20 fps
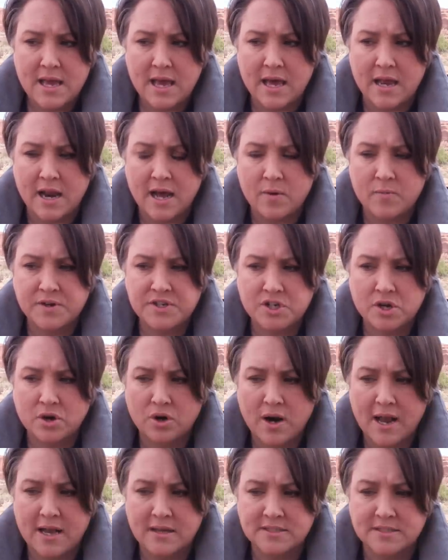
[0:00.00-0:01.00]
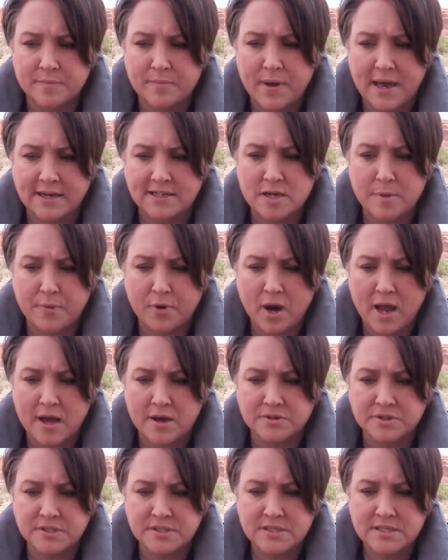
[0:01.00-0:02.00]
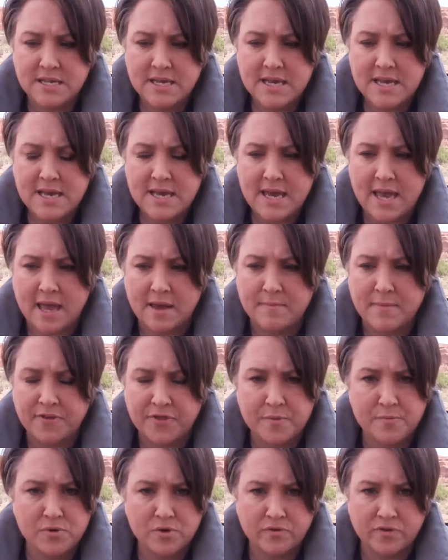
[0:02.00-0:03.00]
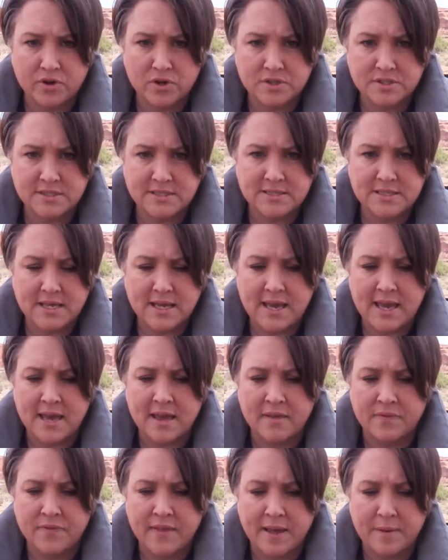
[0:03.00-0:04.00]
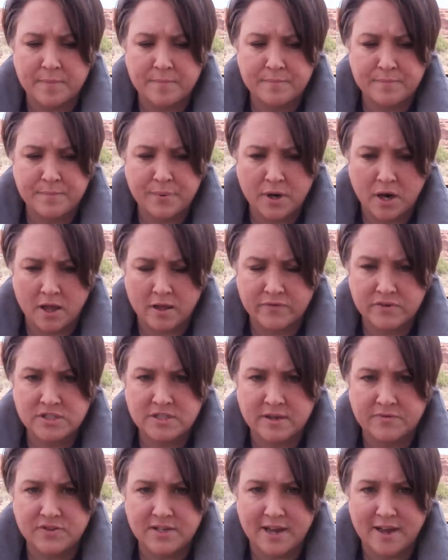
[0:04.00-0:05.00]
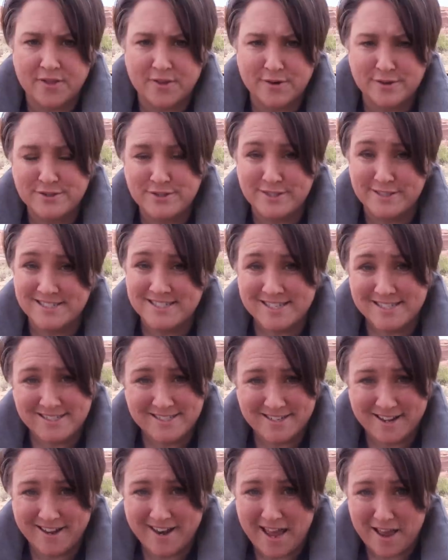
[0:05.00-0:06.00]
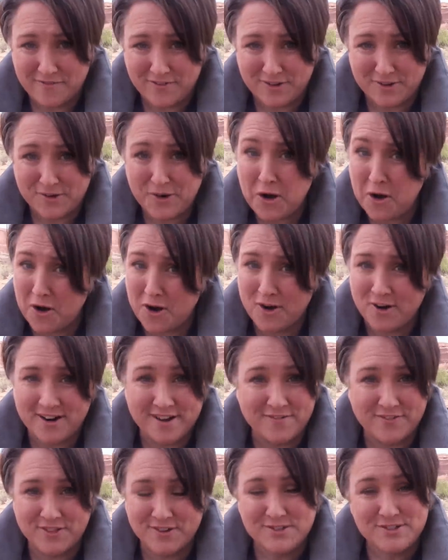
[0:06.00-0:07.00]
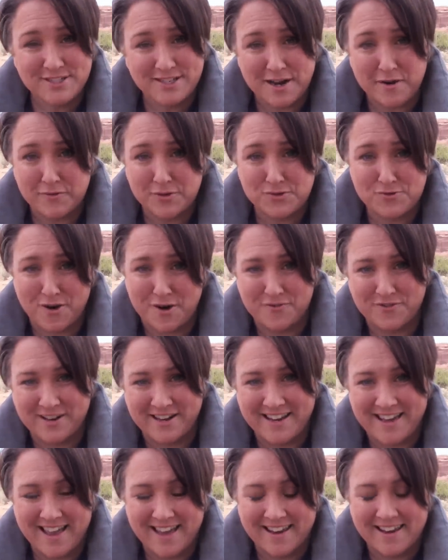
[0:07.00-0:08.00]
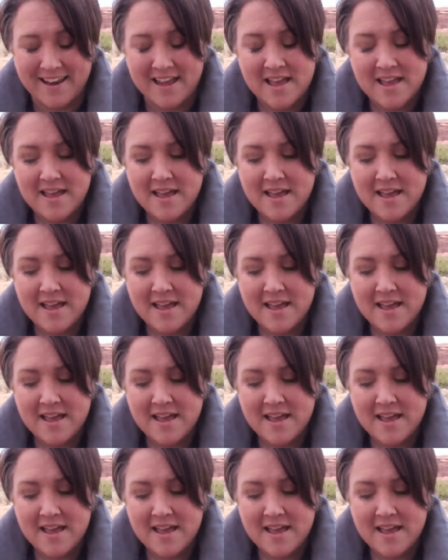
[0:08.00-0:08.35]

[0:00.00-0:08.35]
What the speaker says: And I went to her house and packed up her house and met the movers, and they put all of her stuff together, and she insisted on having her car, even though she never drove it again.